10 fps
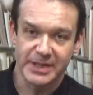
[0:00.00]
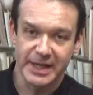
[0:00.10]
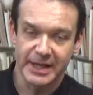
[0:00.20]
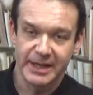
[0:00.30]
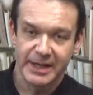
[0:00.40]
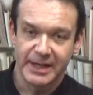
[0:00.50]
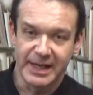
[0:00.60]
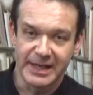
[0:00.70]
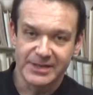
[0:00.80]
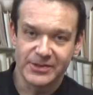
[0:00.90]
there,
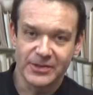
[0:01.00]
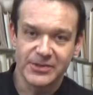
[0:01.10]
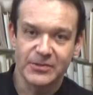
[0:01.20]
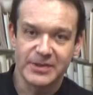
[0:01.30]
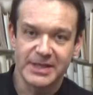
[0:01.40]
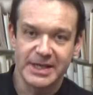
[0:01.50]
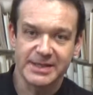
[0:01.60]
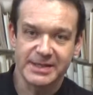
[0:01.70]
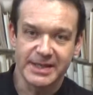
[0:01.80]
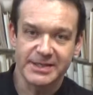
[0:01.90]
and it's not always
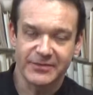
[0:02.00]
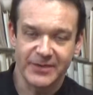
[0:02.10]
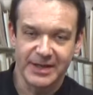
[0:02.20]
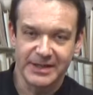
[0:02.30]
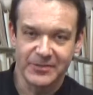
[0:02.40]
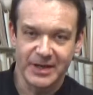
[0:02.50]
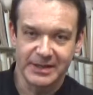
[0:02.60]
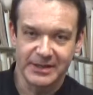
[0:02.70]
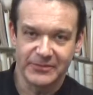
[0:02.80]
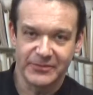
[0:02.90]
easy to find the one
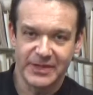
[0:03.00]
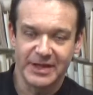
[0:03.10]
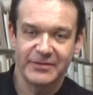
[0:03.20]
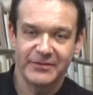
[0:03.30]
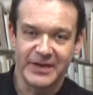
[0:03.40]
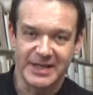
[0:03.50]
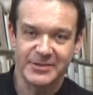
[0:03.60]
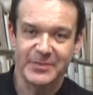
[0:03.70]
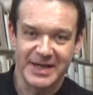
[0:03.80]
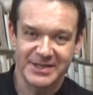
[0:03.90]
that fits
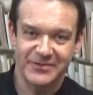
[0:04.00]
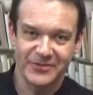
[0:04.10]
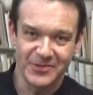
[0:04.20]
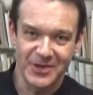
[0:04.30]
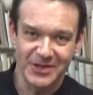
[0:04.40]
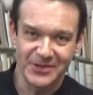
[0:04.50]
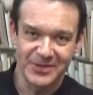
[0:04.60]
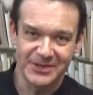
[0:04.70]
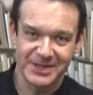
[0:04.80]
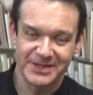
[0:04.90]
best for what you're
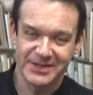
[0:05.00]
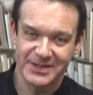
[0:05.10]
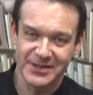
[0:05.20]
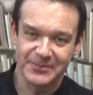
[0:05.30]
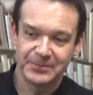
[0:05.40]
wanting to do.